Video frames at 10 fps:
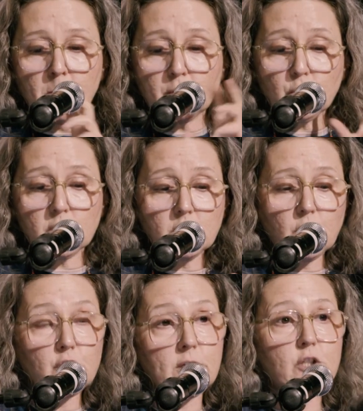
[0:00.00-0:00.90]
But she was
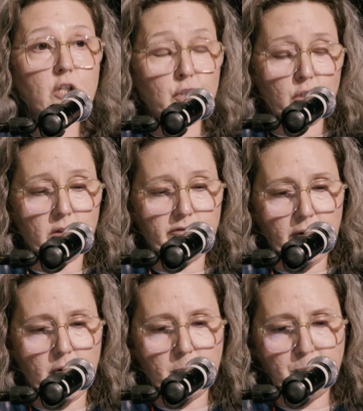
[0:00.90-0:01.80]
also a transitional
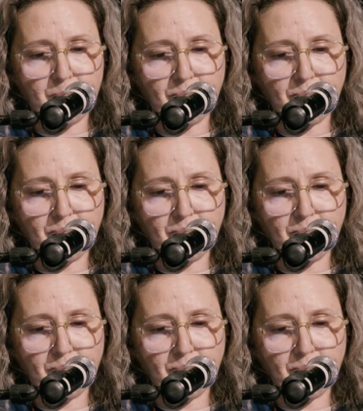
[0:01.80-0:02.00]
figure,